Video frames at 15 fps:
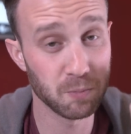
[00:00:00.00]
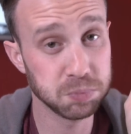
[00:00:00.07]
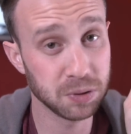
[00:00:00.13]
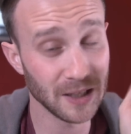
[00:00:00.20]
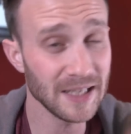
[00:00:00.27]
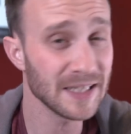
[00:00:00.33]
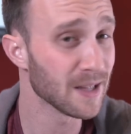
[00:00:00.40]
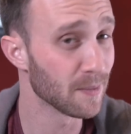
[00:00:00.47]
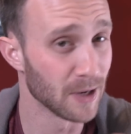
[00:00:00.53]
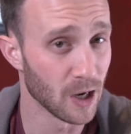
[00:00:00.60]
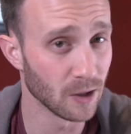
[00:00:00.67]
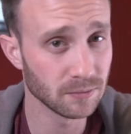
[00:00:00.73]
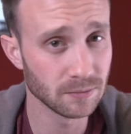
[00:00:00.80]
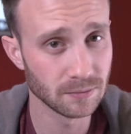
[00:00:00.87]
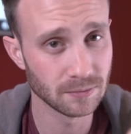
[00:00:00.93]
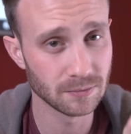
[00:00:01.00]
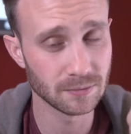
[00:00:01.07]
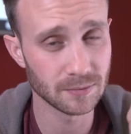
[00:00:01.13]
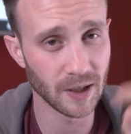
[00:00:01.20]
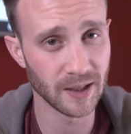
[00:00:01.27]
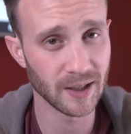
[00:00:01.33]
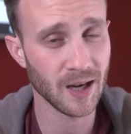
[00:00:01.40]
Please let me know
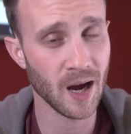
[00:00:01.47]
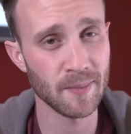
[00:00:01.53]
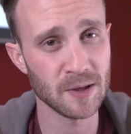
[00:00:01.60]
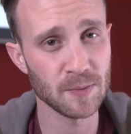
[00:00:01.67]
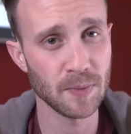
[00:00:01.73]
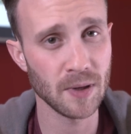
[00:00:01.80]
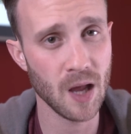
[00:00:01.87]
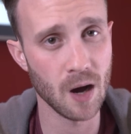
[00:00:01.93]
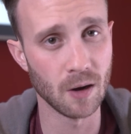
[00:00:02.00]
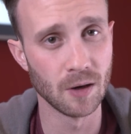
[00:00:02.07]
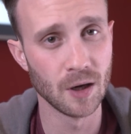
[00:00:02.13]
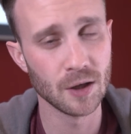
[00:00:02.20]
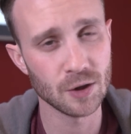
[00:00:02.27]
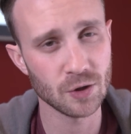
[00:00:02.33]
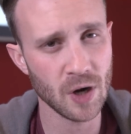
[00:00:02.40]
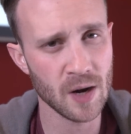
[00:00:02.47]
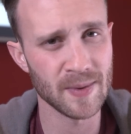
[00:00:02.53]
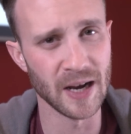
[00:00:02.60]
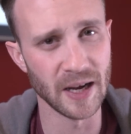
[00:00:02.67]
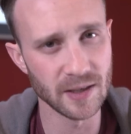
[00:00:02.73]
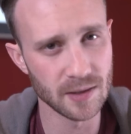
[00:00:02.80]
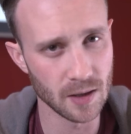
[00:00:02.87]
in the comments below. Try to
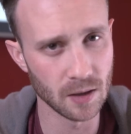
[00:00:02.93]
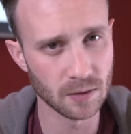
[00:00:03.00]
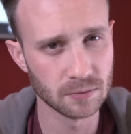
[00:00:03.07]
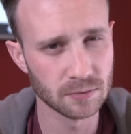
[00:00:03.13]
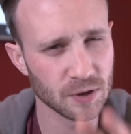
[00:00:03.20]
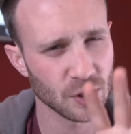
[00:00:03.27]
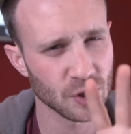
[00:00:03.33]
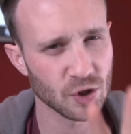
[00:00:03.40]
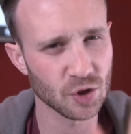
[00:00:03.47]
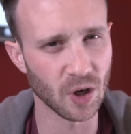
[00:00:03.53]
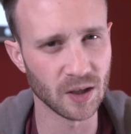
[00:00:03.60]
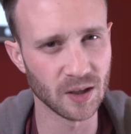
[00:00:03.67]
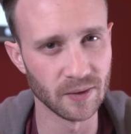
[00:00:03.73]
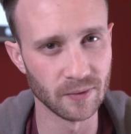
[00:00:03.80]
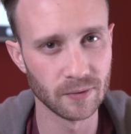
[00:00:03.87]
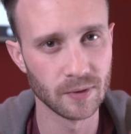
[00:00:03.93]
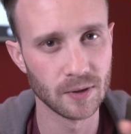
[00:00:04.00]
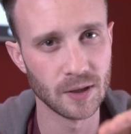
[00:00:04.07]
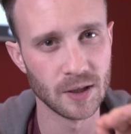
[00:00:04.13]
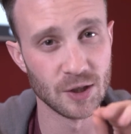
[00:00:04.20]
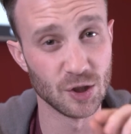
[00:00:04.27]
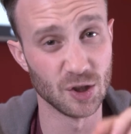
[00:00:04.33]
be nice though, constructive
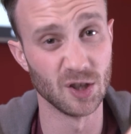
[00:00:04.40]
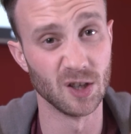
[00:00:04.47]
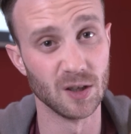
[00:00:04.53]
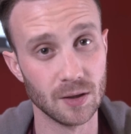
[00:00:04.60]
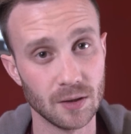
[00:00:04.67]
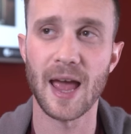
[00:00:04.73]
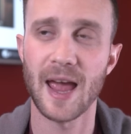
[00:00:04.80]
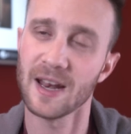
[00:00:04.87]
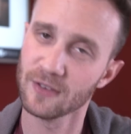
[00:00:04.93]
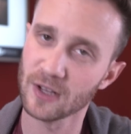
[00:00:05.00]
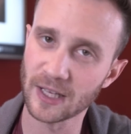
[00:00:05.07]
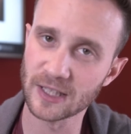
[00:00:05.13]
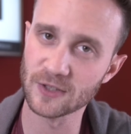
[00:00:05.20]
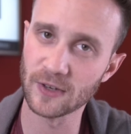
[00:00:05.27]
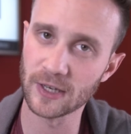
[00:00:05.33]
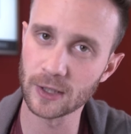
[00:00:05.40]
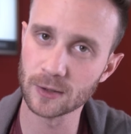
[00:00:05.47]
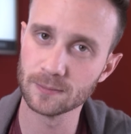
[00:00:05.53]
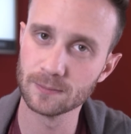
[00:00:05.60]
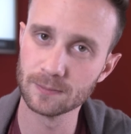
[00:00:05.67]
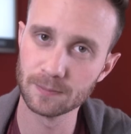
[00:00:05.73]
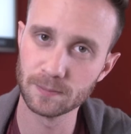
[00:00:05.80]
is good. And if you like this video,
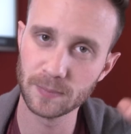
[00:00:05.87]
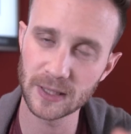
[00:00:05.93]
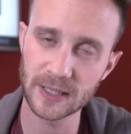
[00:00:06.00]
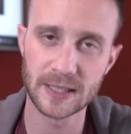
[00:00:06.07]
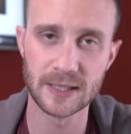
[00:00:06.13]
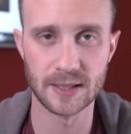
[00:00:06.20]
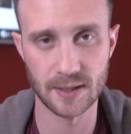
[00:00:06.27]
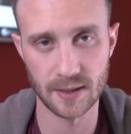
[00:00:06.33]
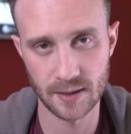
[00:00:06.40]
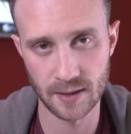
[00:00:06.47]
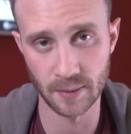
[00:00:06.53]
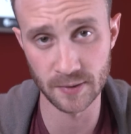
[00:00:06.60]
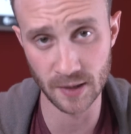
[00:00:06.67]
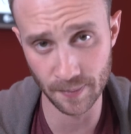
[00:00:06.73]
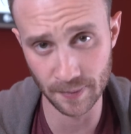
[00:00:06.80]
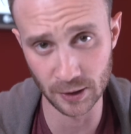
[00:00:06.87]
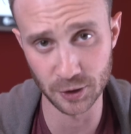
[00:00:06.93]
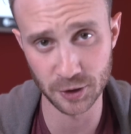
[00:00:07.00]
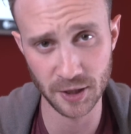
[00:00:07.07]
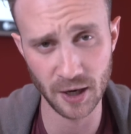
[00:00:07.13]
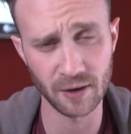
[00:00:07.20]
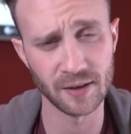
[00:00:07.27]
please thumbs up it or
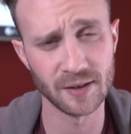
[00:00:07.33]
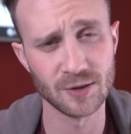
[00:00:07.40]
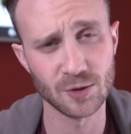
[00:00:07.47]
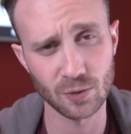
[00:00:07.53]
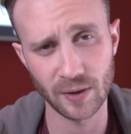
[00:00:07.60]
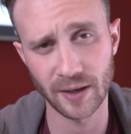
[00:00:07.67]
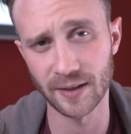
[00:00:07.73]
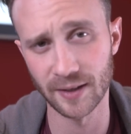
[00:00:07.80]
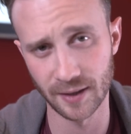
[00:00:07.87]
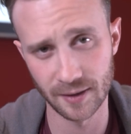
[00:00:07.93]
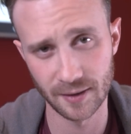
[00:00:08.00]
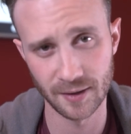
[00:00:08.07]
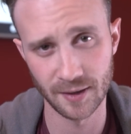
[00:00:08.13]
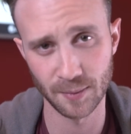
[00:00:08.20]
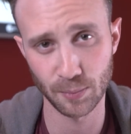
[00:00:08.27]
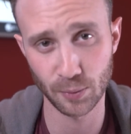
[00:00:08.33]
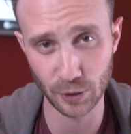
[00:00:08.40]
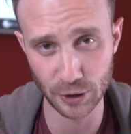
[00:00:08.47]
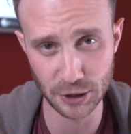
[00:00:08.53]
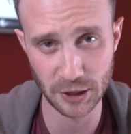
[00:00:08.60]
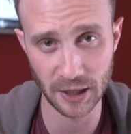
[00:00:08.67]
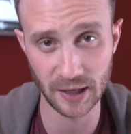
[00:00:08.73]
share it, it is greatly
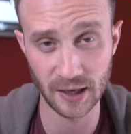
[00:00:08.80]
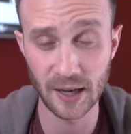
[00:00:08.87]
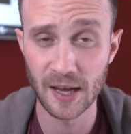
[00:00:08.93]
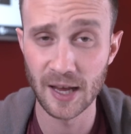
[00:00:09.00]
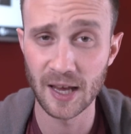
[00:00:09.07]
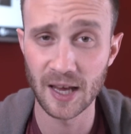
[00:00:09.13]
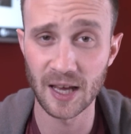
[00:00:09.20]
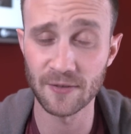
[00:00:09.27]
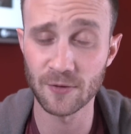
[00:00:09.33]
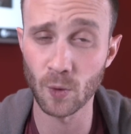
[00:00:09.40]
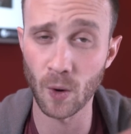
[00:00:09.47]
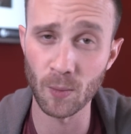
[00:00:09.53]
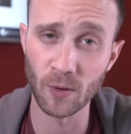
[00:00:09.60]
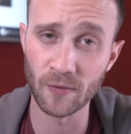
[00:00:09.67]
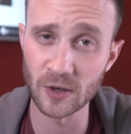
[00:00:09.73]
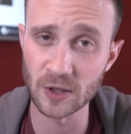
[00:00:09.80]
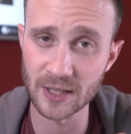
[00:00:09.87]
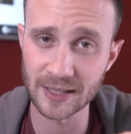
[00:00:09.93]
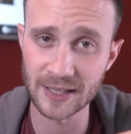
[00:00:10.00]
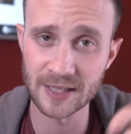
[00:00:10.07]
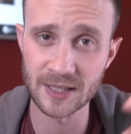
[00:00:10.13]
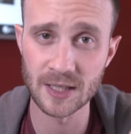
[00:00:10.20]
appreciated. And if you want more videos
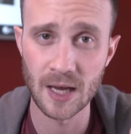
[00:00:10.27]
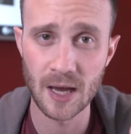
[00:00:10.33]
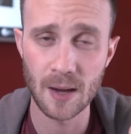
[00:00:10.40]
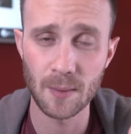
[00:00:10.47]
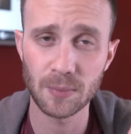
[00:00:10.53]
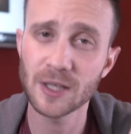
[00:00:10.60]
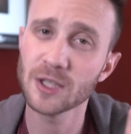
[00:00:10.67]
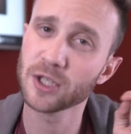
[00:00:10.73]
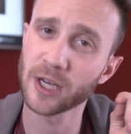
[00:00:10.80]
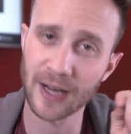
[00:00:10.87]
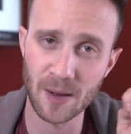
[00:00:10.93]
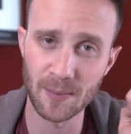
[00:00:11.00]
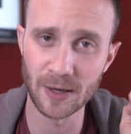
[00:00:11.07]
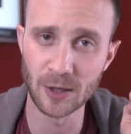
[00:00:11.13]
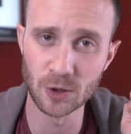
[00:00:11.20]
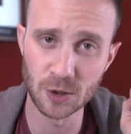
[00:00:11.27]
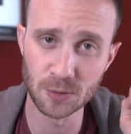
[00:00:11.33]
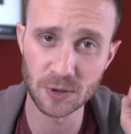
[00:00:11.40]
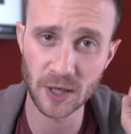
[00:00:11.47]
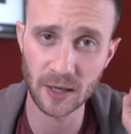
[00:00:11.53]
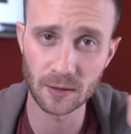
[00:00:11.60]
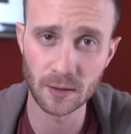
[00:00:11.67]
like this, please check out my
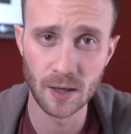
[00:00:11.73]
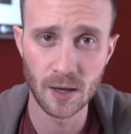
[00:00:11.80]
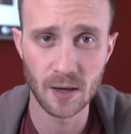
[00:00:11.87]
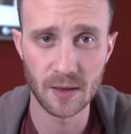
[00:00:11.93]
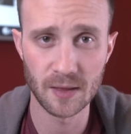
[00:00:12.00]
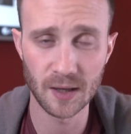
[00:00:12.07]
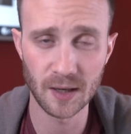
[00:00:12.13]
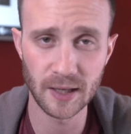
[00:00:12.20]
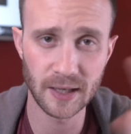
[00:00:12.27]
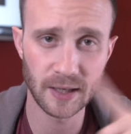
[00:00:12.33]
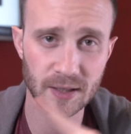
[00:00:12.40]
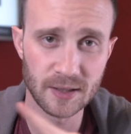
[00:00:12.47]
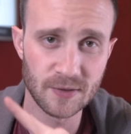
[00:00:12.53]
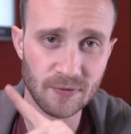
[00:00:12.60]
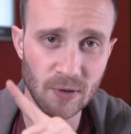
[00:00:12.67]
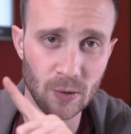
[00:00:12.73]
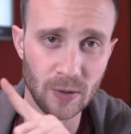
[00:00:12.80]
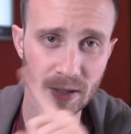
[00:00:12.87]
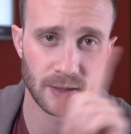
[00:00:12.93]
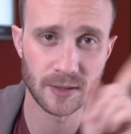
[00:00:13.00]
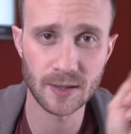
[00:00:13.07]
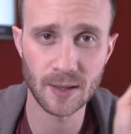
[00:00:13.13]
YouTube channel. The link is
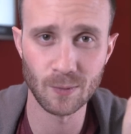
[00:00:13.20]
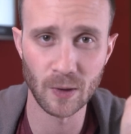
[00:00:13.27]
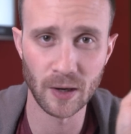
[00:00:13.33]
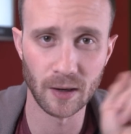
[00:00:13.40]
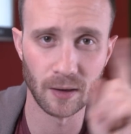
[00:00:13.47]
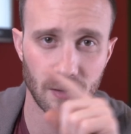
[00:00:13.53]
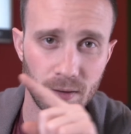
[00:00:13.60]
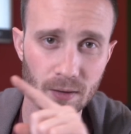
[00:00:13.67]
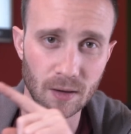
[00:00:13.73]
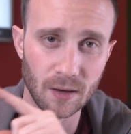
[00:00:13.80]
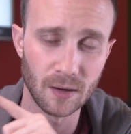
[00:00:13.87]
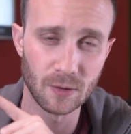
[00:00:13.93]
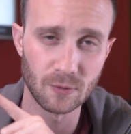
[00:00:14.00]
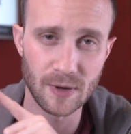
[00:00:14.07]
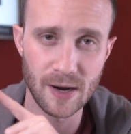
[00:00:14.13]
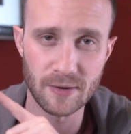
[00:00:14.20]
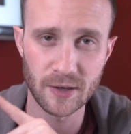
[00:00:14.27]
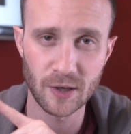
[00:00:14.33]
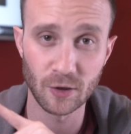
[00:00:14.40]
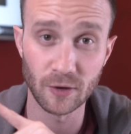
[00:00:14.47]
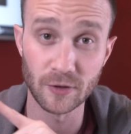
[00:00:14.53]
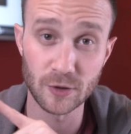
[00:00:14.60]
floating somewhere around
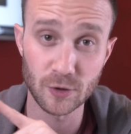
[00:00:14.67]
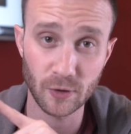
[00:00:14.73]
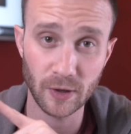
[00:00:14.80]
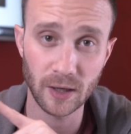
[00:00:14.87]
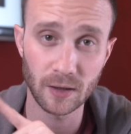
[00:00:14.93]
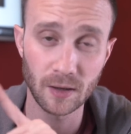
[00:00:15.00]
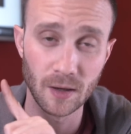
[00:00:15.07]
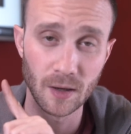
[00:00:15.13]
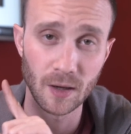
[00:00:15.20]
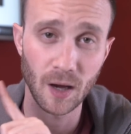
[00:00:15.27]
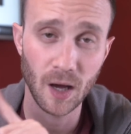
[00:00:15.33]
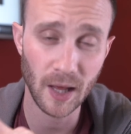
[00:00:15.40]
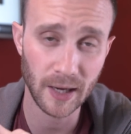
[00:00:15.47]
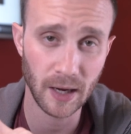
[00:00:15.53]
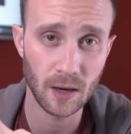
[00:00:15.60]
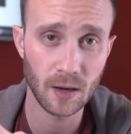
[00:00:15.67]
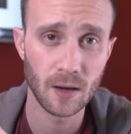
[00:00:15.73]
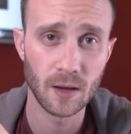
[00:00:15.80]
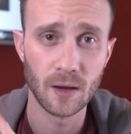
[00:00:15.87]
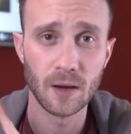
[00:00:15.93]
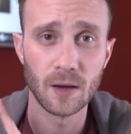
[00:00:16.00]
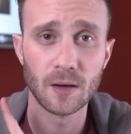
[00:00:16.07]
here on the screen. Click
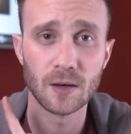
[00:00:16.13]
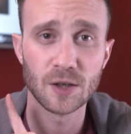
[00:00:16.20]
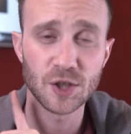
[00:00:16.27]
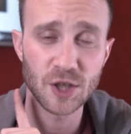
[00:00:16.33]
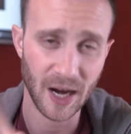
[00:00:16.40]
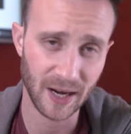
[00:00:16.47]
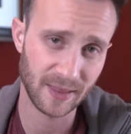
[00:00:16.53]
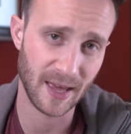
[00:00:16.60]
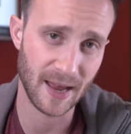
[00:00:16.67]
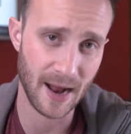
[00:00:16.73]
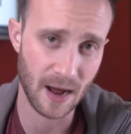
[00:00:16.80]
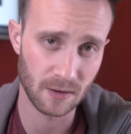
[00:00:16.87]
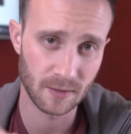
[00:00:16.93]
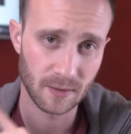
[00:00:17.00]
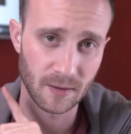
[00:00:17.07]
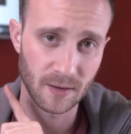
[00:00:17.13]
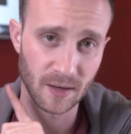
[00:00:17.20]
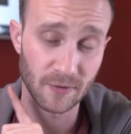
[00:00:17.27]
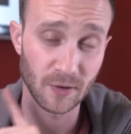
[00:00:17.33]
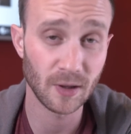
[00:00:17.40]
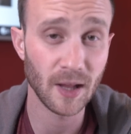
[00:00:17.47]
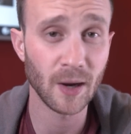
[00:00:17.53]
it, check that out,
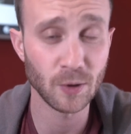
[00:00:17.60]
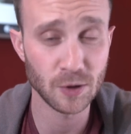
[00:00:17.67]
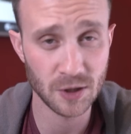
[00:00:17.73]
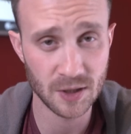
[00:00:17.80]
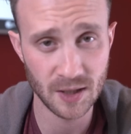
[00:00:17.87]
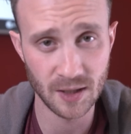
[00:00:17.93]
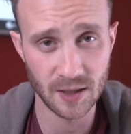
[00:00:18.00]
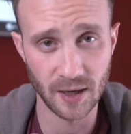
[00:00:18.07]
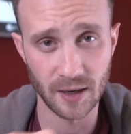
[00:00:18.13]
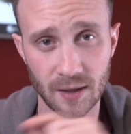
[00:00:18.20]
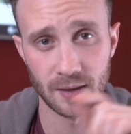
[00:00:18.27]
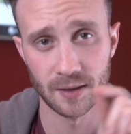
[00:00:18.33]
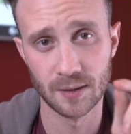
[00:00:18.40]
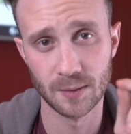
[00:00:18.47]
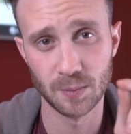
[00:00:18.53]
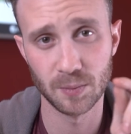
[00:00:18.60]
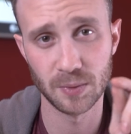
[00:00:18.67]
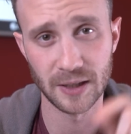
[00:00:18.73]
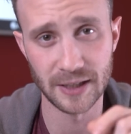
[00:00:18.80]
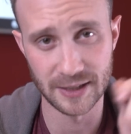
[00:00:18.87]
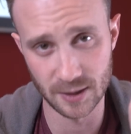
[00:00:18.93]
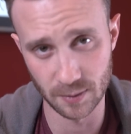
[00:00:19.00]
and if you like what you see there,
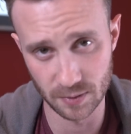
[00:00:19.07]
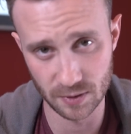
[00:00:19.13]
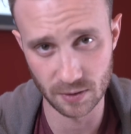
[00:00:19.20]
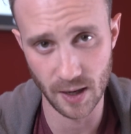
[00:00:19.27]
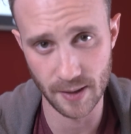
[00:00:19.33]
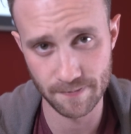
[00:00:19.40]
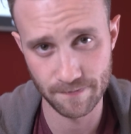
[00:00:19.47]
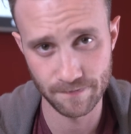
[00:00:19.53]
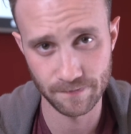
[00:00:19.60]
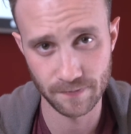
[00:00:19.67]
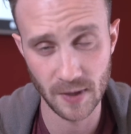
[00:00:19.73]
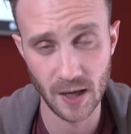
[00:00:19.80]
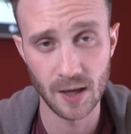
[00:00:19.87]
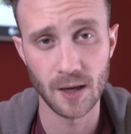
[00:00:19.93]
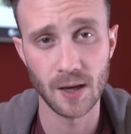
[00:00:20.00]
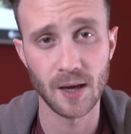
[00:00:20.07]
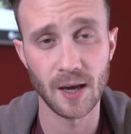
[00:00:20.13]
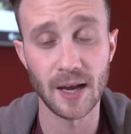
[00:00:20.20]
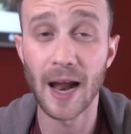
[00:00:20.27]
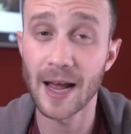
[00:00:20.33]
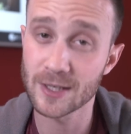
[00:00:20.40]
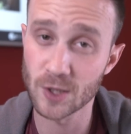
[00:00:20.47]
please subscribe.
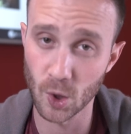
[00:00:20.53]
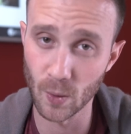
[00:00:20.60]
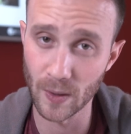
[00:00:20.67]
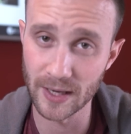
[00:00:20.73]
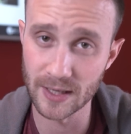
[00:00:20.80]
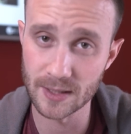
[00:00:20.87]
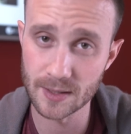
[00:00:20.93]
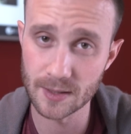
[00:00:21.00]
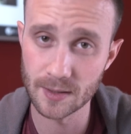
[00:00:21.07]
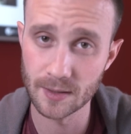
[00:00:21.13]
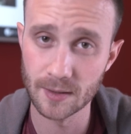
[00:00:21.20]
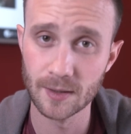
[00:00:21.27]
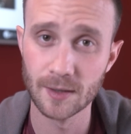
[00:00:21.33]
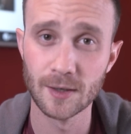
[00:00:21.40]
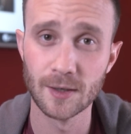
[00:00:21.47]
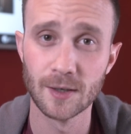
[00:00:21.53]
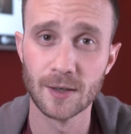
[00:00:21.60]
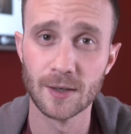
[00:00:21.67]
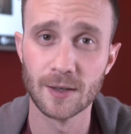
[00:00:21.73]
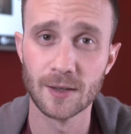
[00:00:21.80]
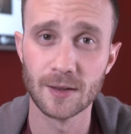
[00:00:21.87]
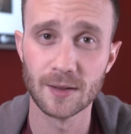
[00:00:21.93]
And as always,
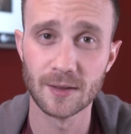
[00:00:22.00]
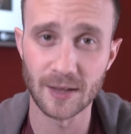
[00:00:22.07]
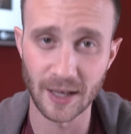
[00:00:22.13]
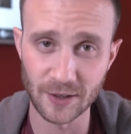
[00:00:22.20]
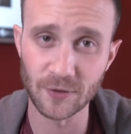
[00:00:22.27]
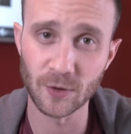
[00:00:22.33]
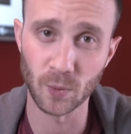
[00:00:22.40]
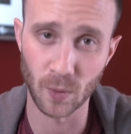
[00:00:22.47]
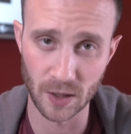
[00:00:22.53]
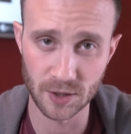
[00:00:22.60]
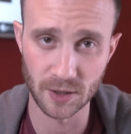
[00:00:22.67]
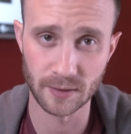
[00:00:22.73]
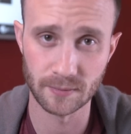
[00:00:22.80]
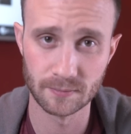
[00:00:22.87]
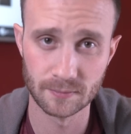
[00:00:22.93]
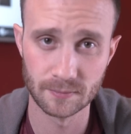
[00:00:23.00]
thanks for watching.